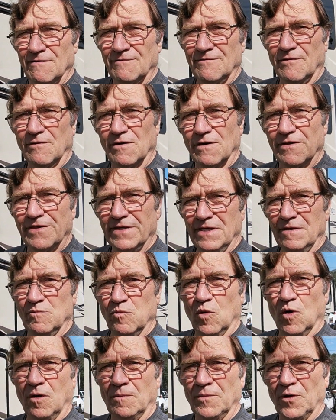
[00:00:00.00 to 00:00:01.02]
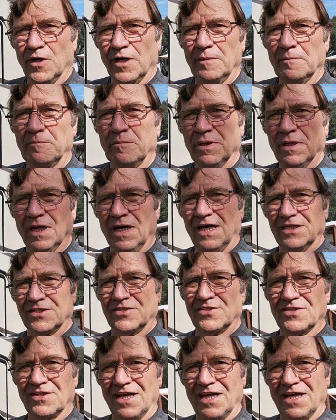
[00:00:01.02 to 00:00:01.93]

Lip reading: for the Walmart Plus.